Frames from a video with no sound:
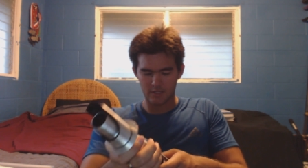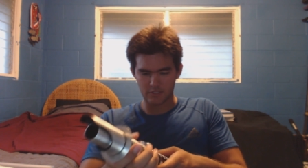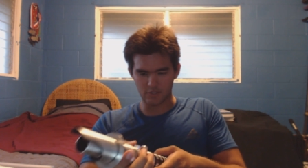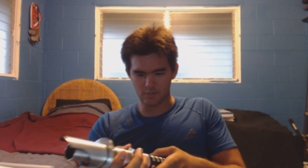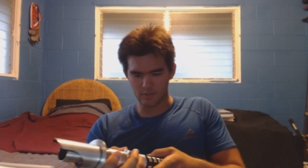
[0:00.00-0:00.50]

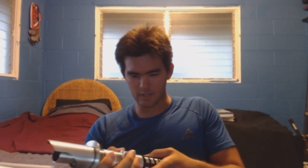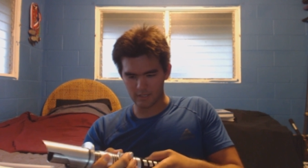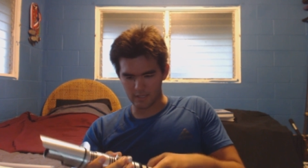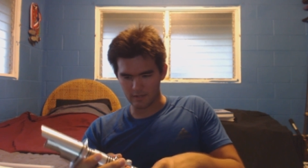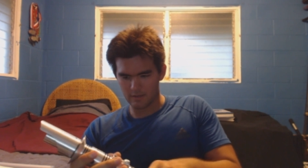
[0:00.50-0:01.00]
So,
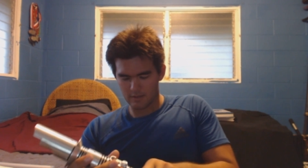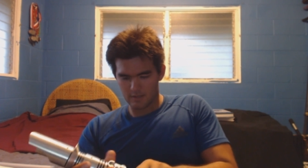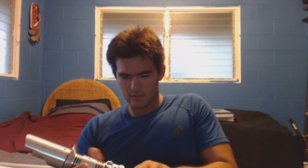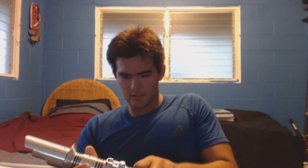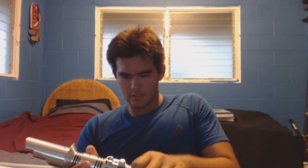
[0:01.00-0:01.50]
again,
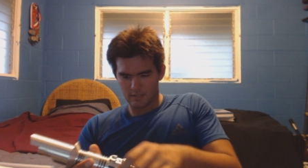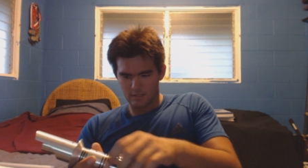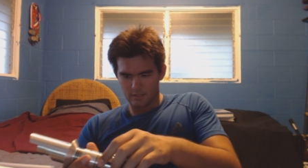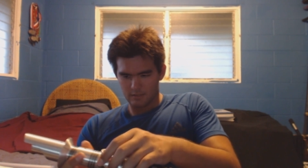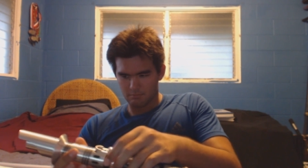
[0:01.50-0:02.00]

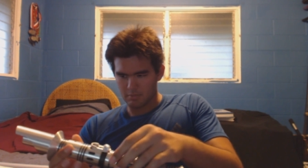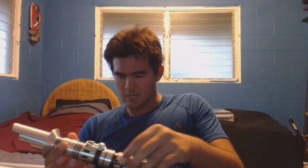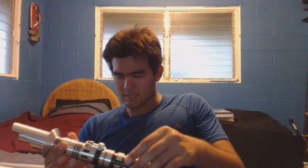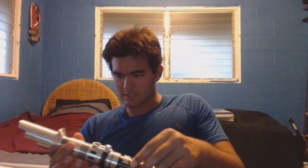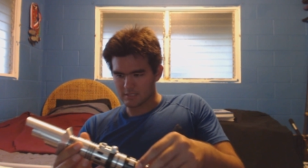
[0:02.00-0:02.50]

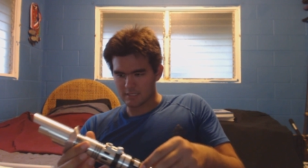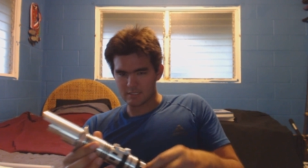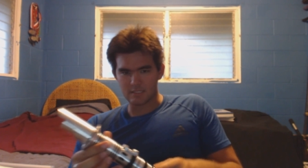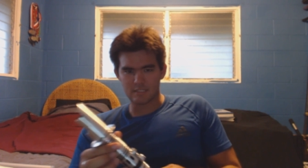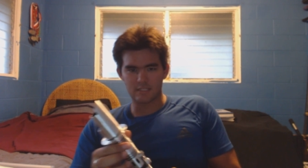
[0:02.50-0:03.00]
body is
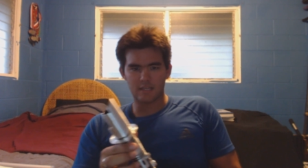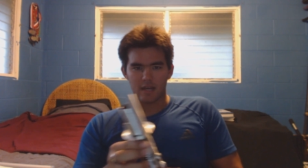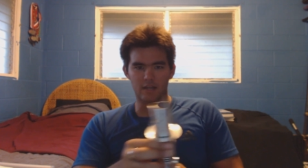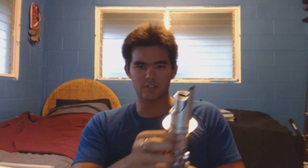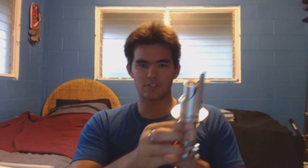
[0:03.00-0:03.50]
nice and sleek.
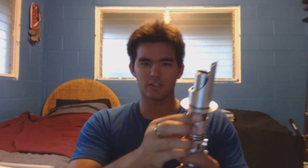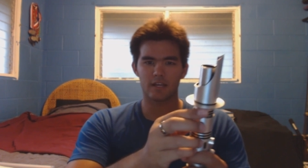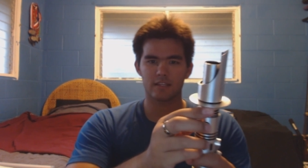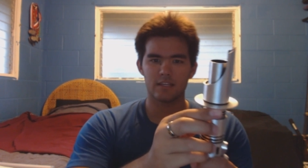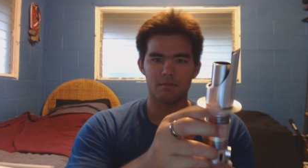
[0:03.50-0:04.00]
I also
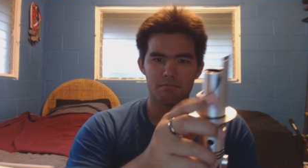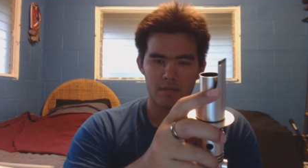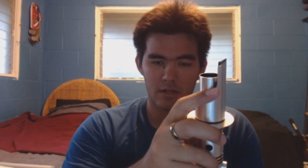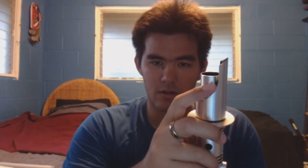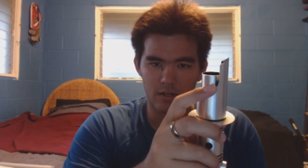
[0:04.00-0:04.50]
like the
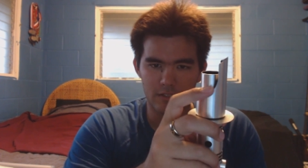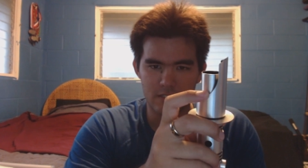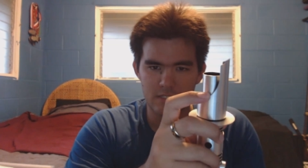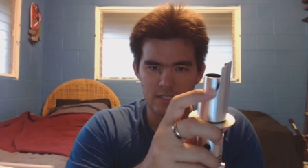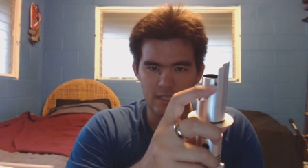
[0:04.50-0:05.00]
emitter on
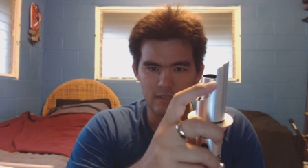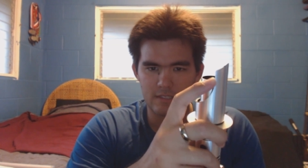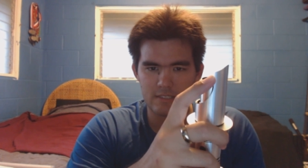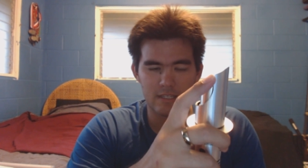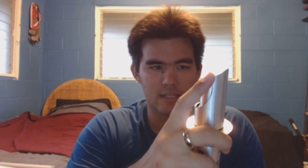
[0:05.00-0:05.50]
this thing.
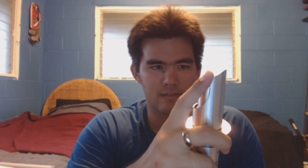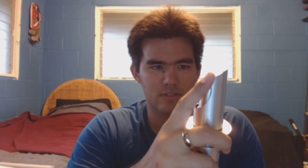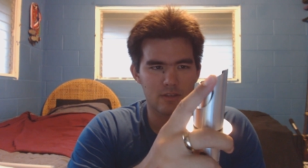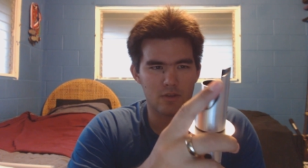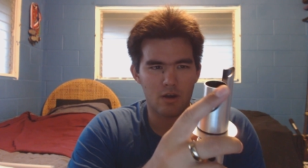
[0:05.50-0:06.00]
This thing
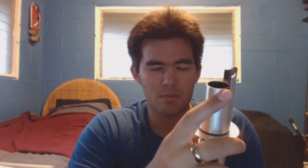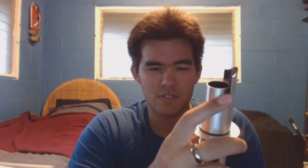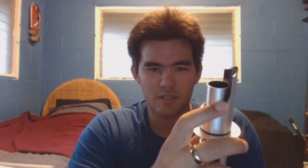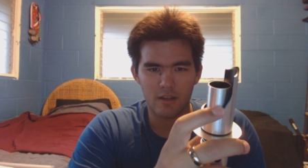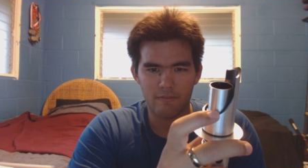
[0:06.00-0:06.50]
gives
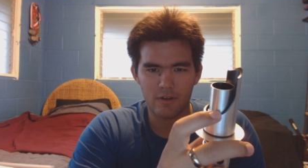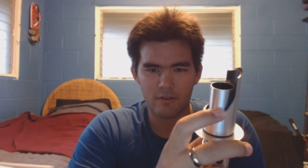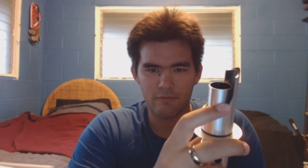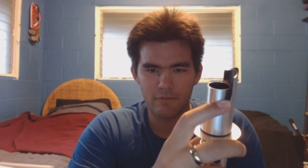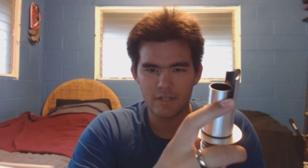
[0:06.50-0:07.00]
almost like a
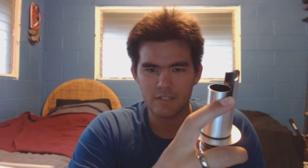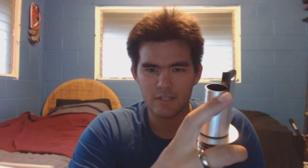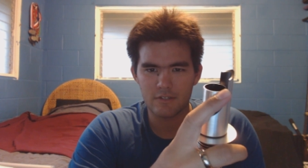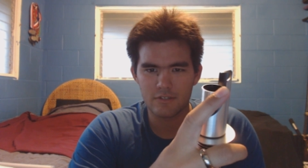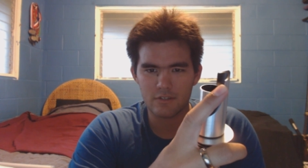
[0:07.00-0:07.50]
very
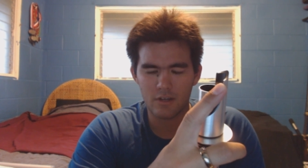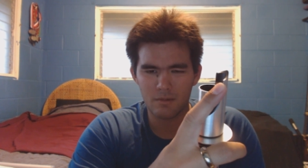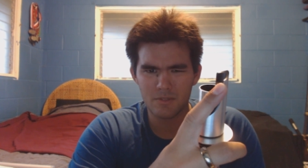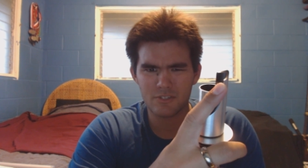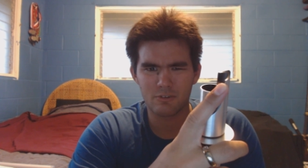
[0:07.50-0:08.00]
vintage,
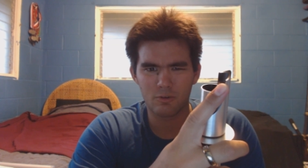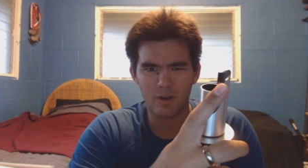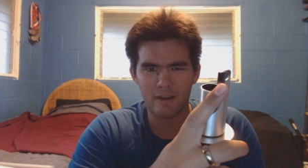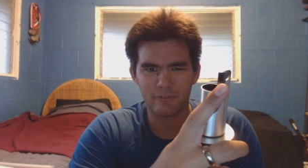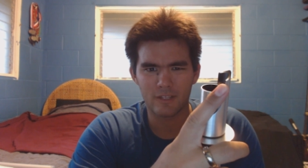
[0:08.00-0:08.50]
almost
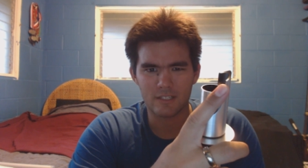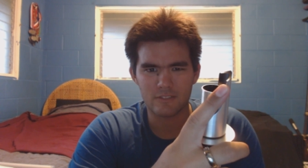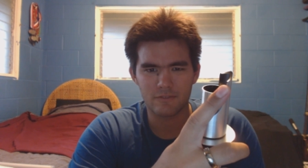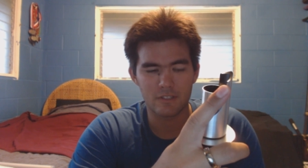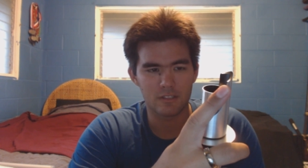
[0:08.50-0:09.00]

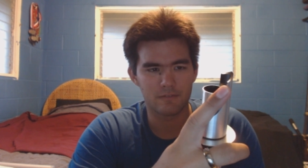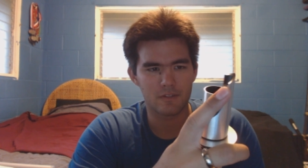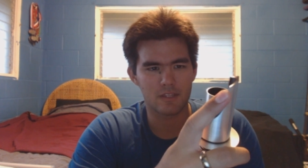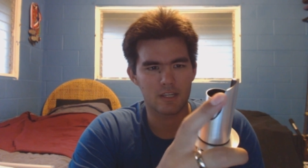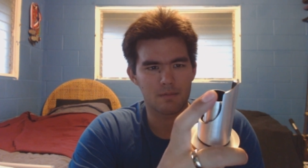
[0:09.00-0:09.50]
Graflex feel if
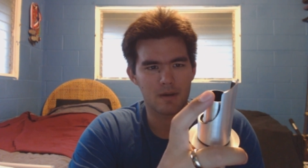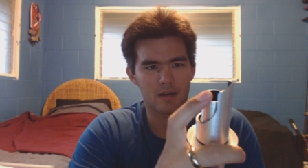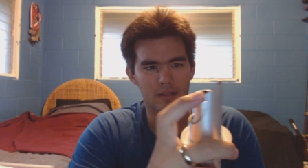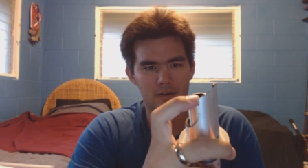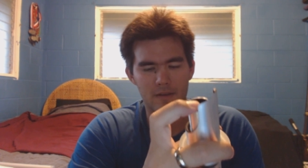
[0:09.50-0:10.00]
you think
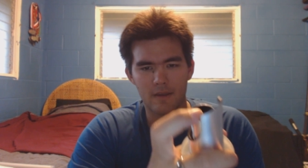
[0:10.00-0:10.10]
about it.